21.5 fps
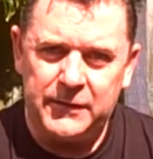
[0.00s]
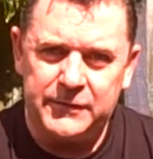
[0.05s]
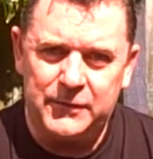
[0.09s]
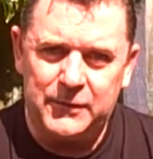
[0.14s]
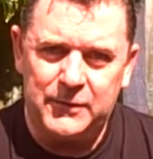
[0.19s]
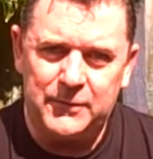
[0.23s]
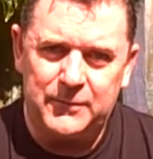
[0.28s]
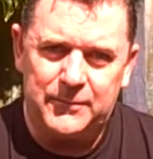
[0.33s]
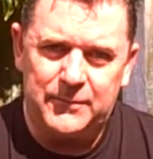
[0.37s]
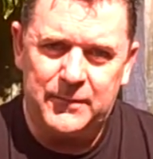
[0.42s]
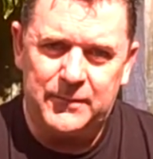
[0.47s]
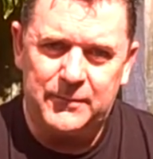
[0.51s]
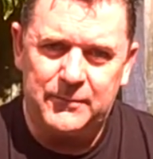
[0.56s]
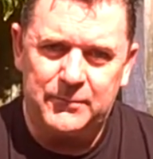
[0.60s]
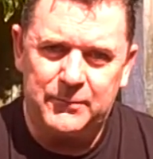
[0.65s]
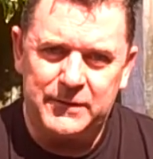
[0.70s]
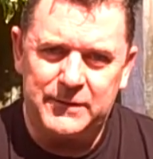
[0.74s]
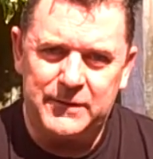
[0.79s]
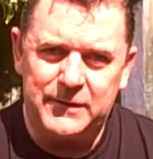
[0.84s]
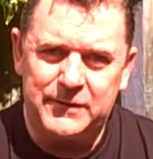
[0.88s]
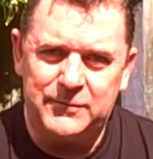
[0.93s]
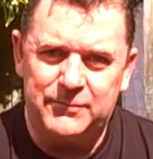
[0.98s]
So
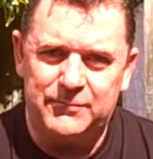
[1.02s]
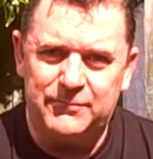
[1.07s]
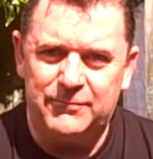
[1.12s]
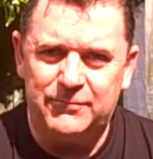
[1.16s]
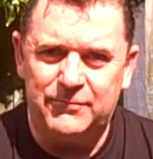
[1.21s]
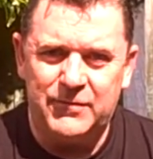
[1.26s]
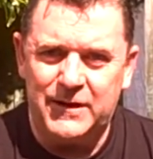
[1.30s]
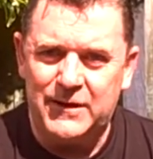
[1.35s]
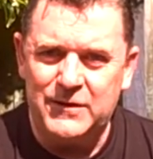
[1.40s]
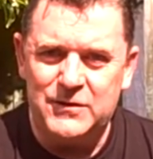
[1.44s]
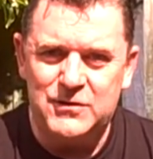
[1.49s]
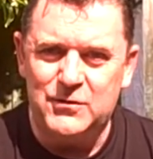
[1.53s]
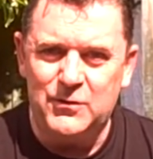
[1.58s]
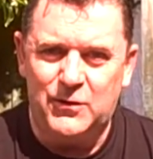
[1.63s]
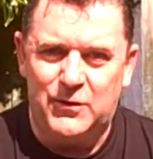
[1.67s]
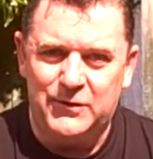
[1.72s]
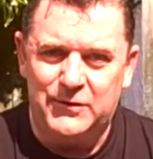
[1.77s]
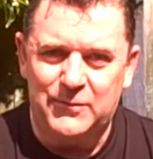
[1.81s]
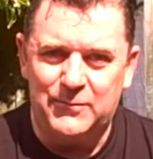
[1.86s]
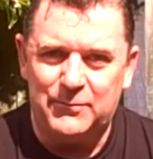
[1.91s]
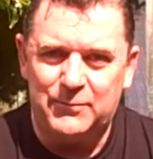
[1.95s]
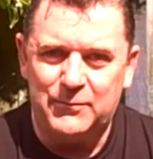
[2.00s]
with this really
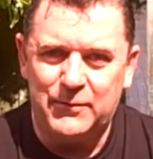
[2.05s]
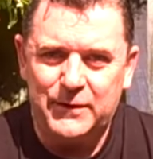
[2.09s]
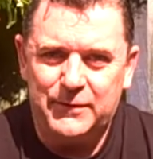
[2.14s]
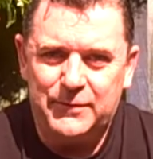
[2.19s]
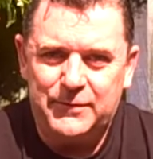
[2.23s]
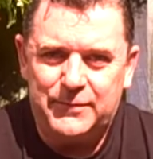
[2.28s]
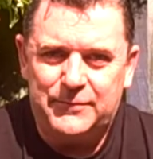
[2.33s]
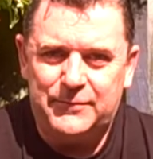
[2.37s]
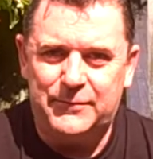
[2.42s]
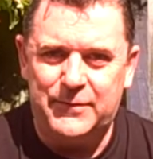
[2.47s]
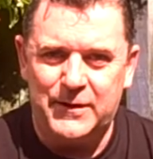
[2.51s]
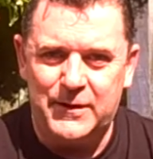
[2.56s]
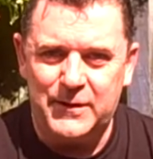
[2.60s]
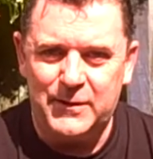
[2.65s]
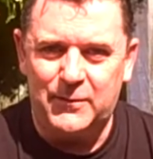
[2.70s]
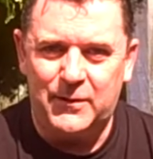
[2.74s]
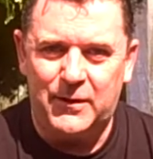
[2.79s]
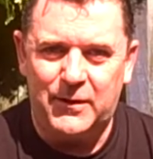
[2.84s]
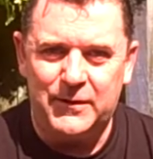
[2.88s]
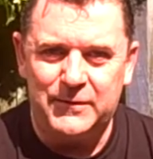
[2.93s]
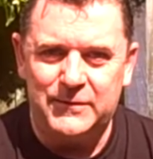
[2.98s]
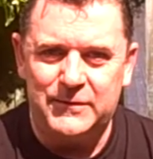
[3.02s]
short and brief
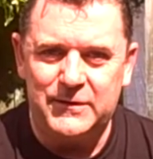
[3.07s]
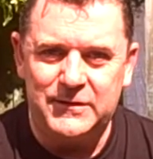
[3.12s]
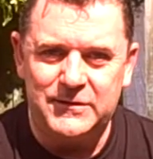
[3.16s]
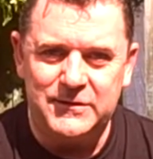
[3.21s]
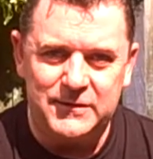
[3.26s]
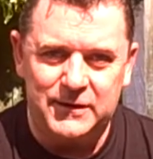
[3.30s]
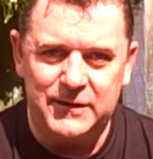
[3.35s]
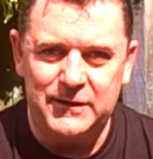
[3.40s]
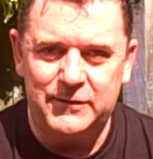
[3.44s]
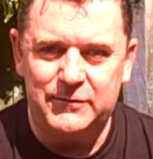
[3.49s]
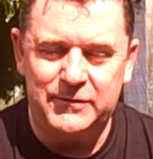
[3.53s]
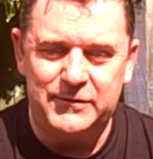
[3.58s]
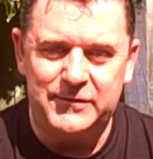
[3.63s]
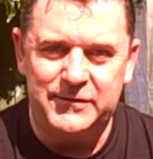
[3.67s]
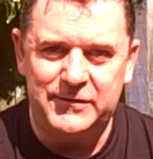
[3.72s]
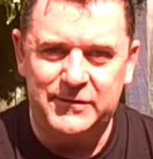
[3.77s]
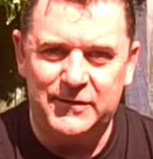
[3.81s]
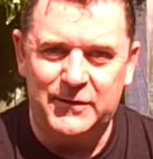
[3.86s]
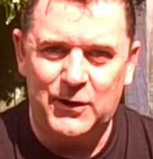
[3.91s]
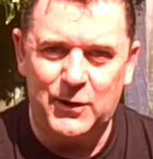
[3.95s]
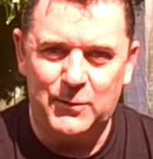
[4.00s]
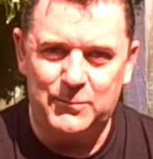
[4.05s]
video on digital
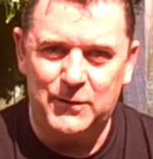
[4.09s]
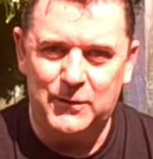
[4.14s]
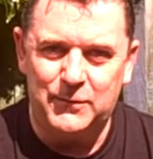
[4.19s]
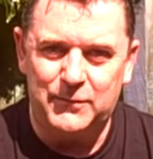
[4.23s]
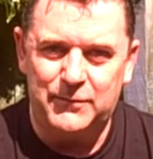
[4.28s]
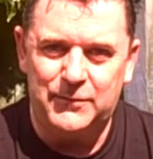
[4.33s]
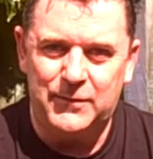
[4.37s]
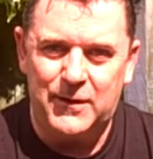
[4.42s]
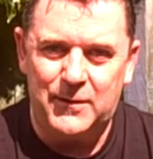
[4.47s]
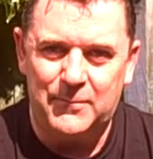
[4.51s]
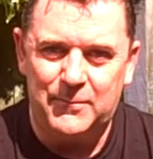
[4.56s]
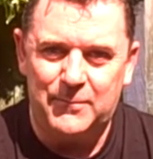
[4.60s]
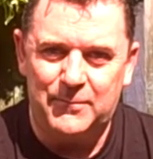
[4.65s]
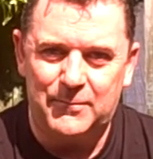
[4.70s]
literacies, I hope you've